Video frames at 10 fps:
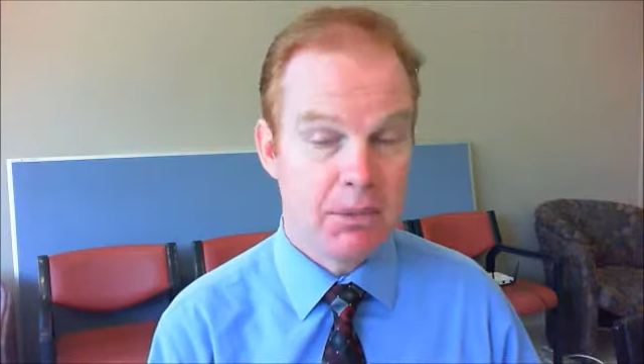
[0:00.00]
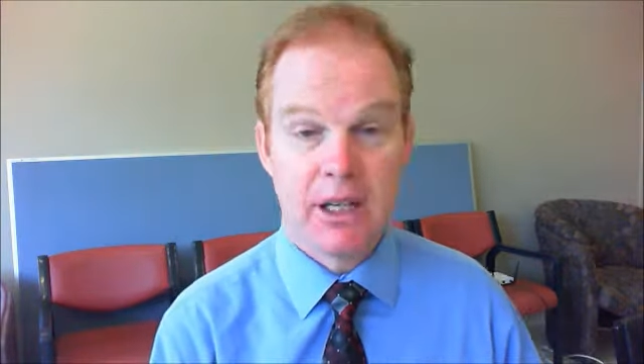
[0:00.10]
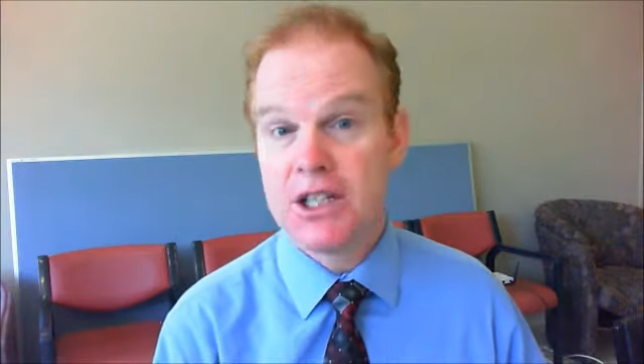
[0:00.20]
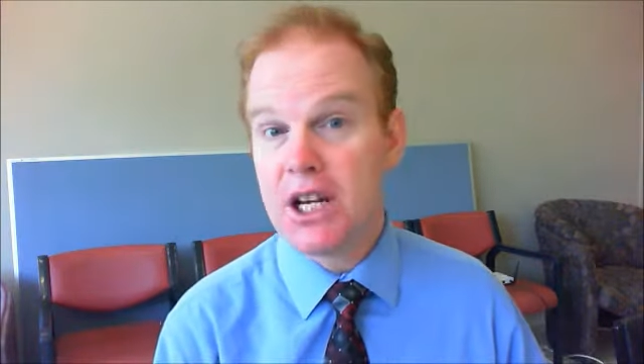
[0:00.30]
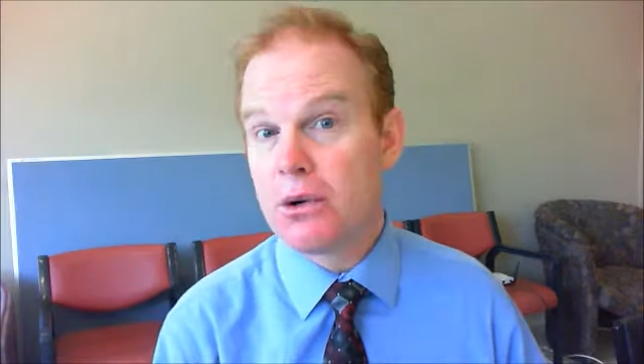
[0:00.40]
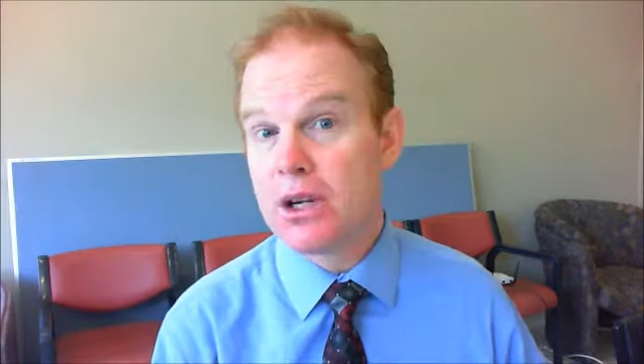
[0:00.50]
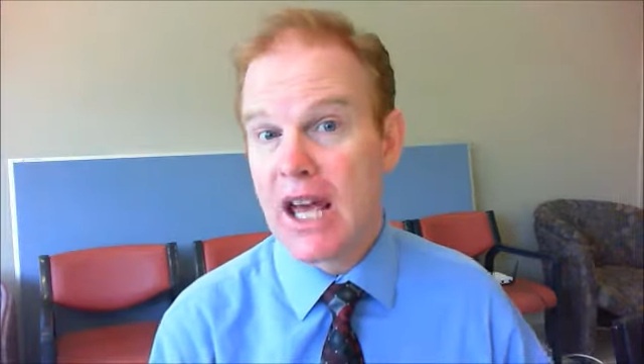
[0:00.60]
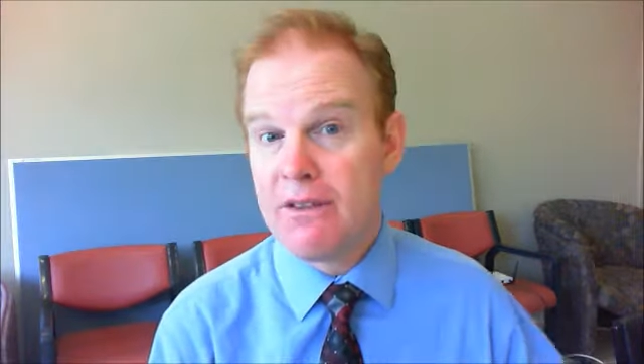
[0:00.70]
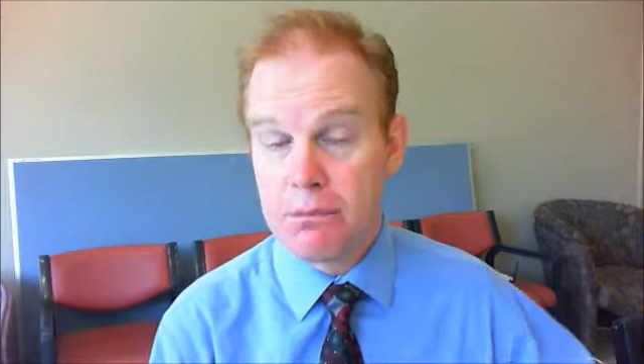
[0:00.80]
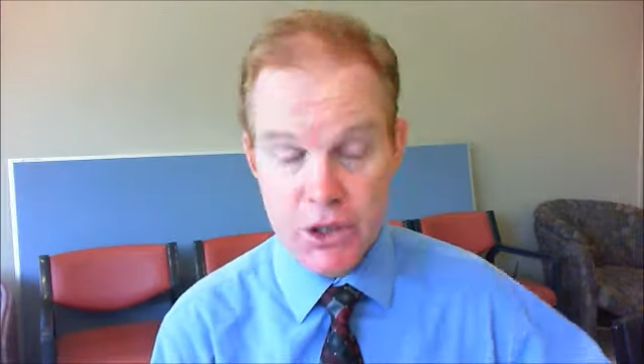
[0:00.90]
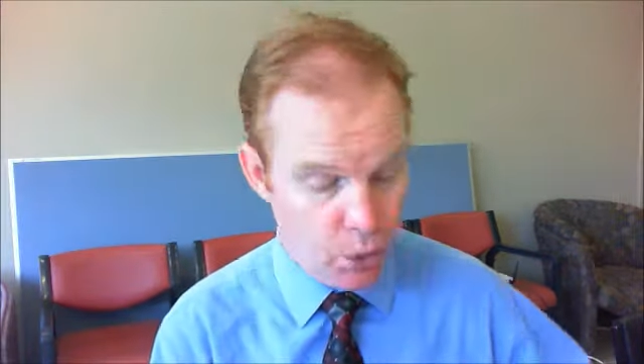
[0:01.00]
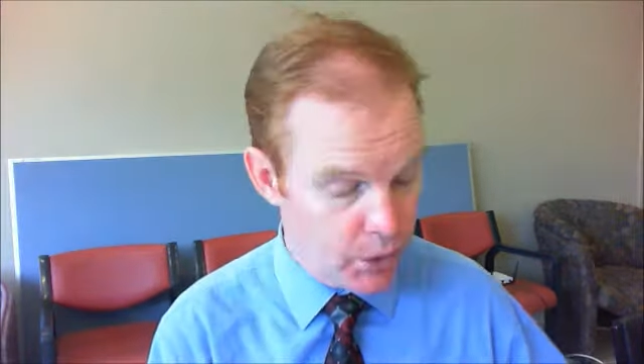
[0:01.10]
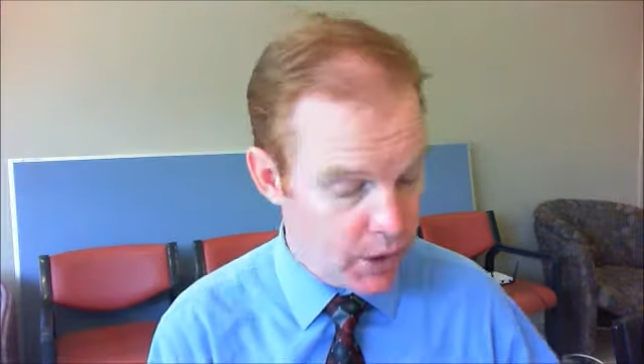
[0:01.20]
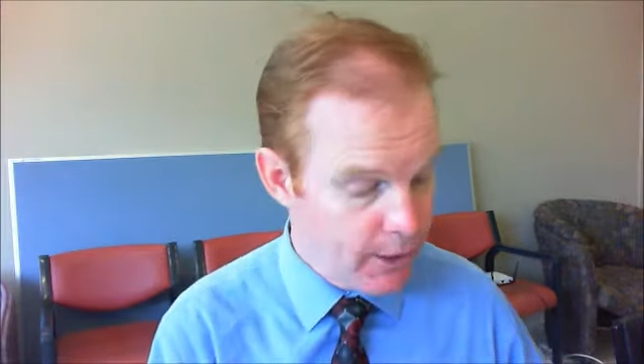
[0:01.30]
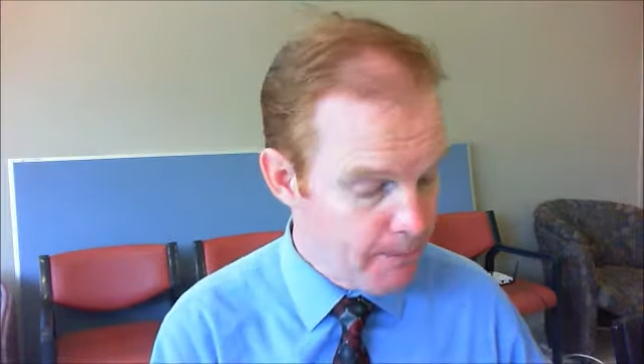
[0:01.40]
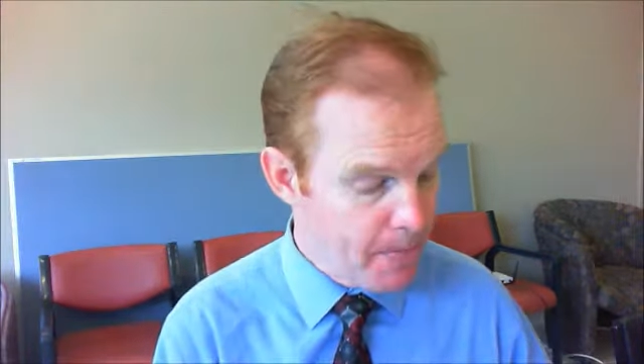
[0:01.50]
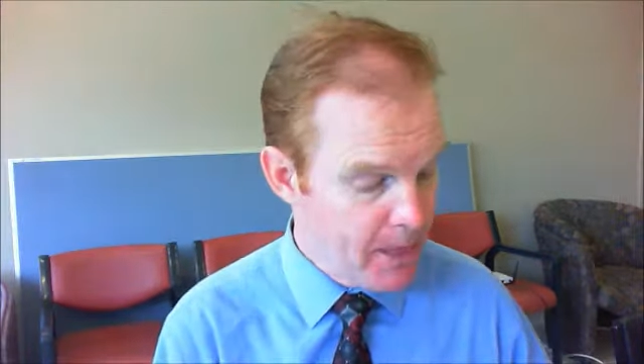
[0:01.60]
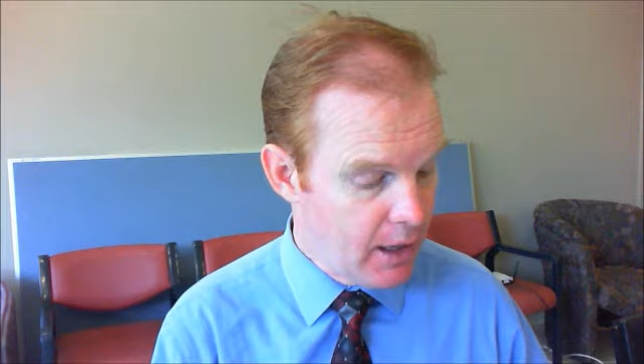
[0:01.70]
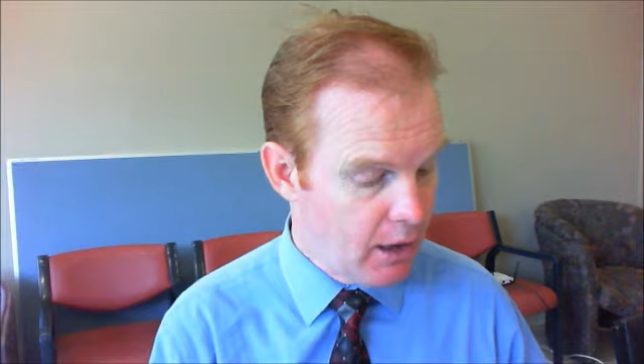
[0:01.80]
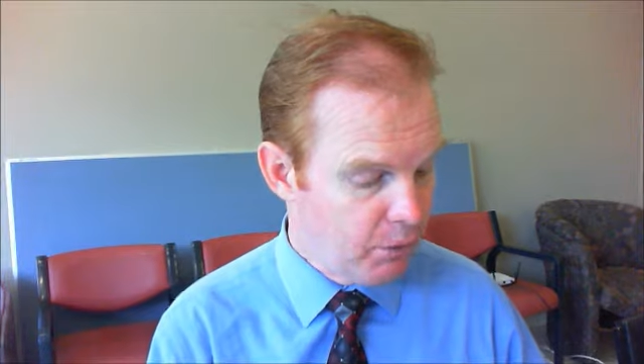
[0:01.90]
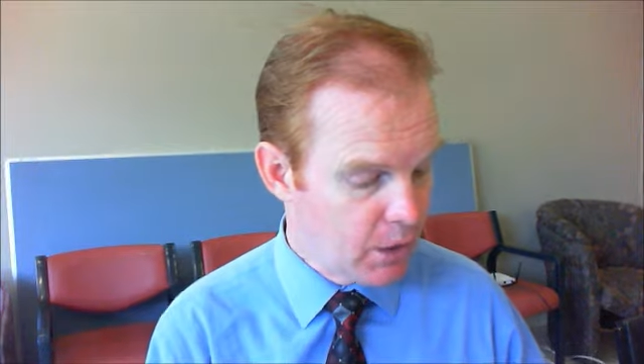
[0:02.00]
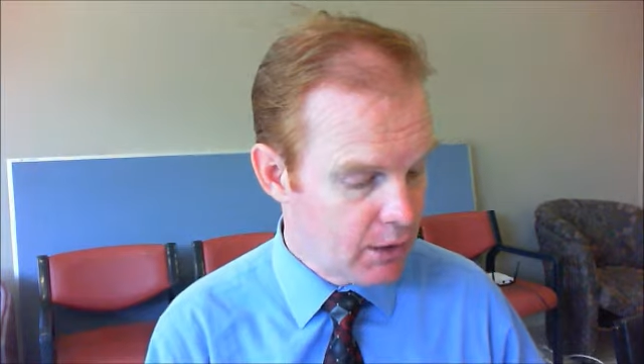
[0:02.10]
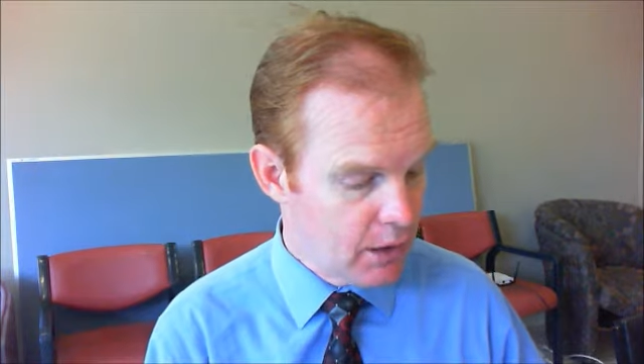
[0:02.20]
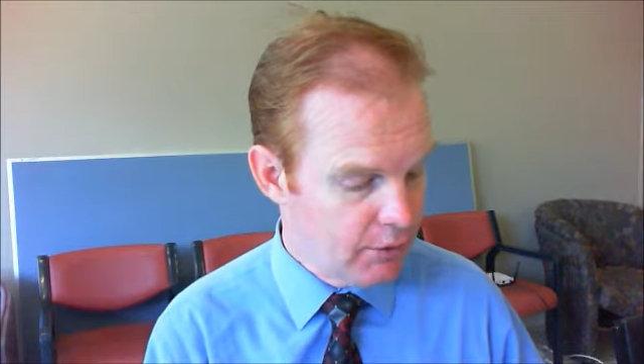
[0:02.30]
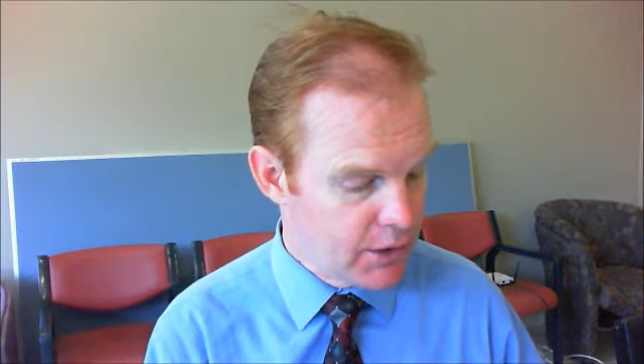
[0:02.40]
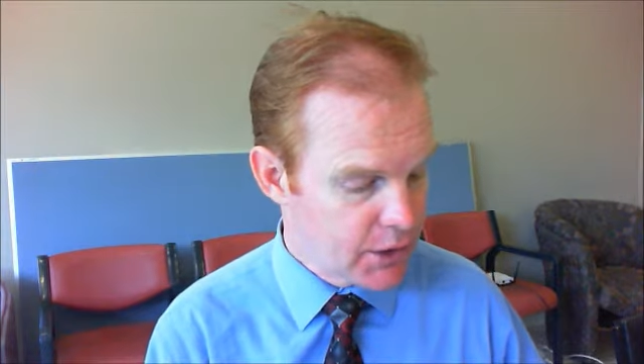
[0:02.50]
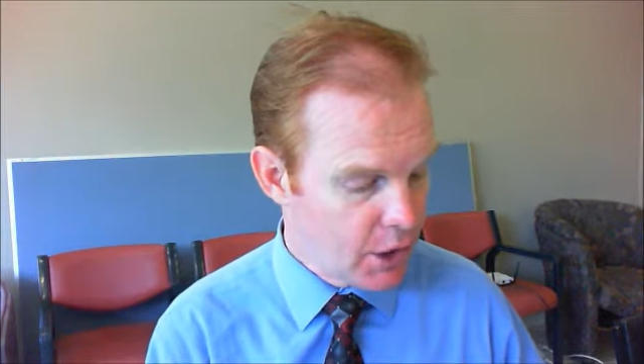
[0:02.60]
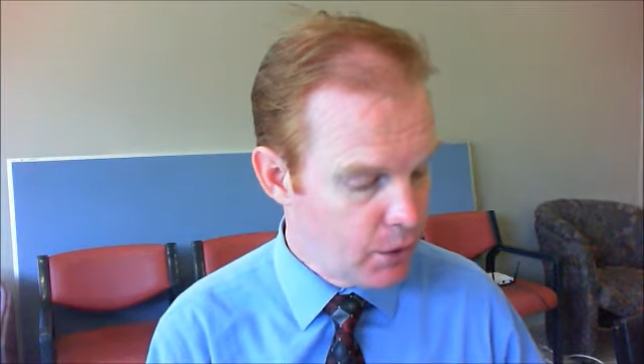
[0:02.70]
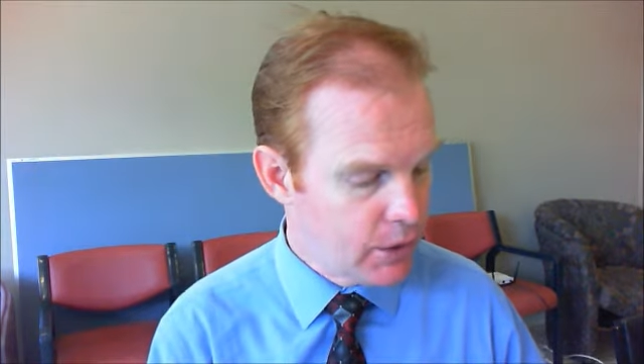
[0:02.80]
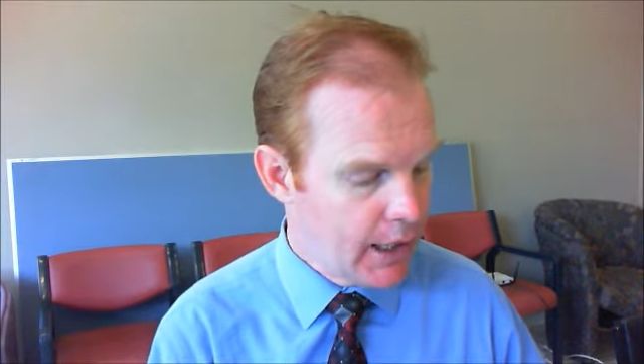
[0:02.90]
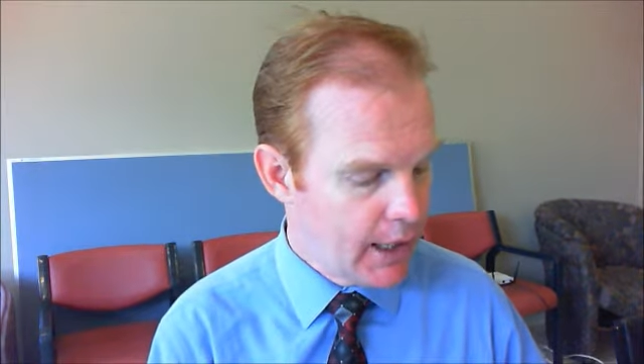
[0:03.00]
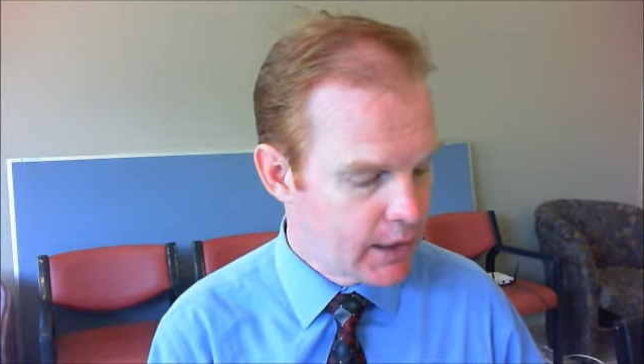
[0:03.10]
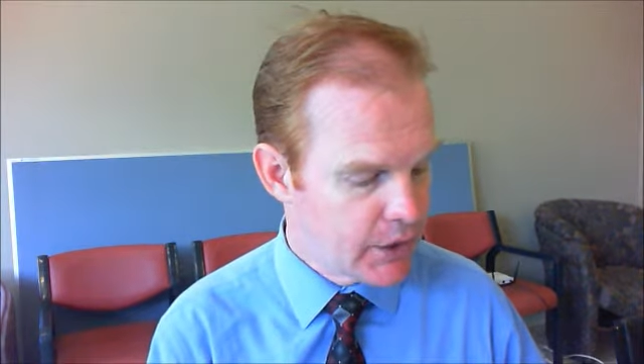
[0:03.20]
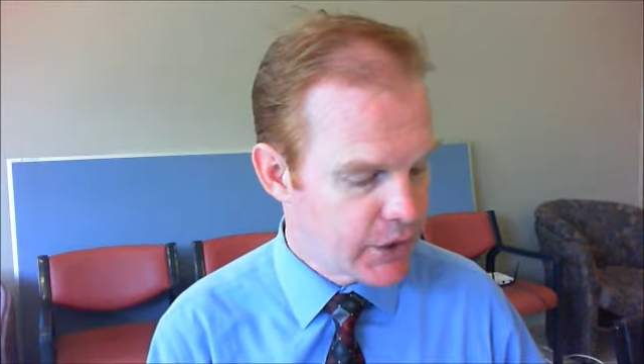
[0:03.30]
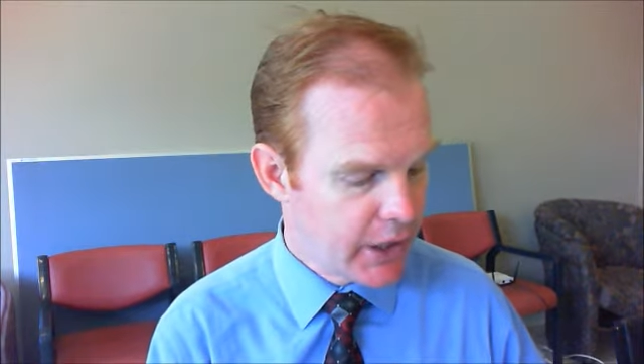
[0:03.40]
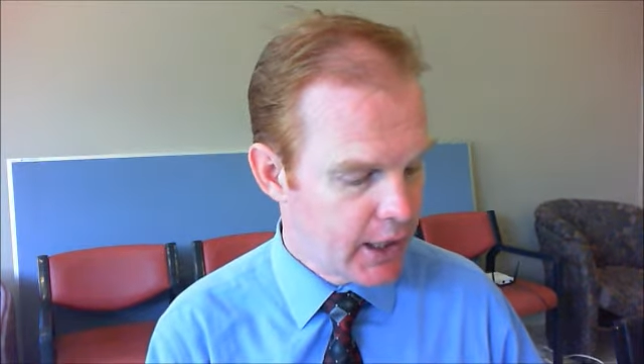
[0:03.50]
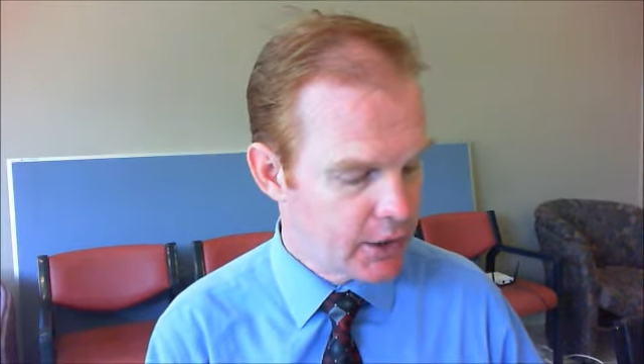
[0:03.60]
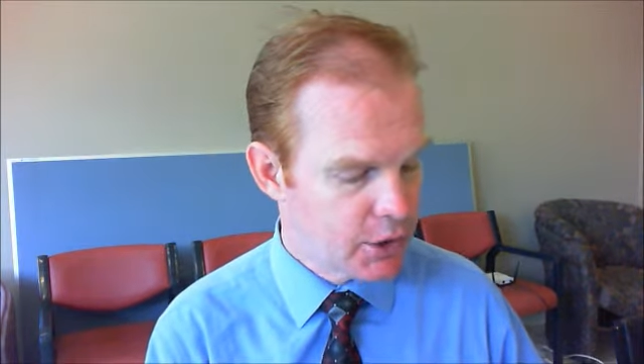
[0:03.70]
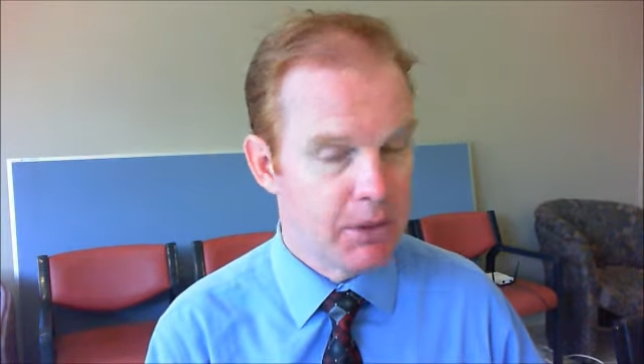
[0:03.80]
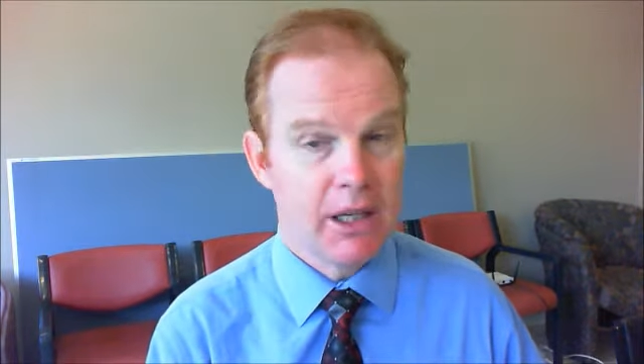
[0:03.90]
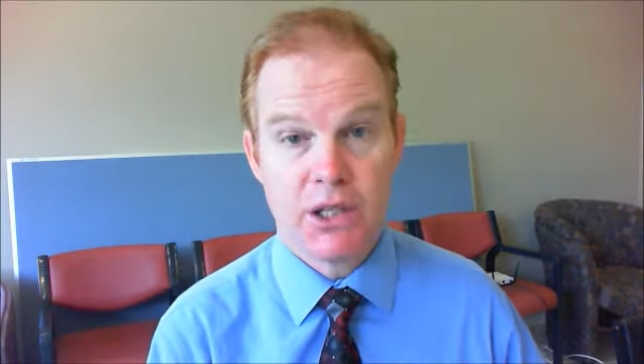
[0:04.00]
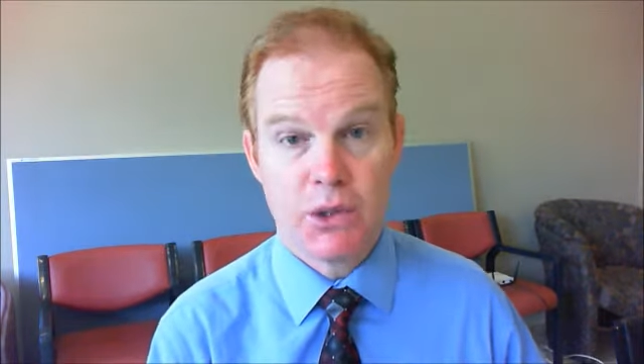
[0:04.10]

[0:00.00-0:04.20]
And Jethro gave him a daughter of one of his own, and to be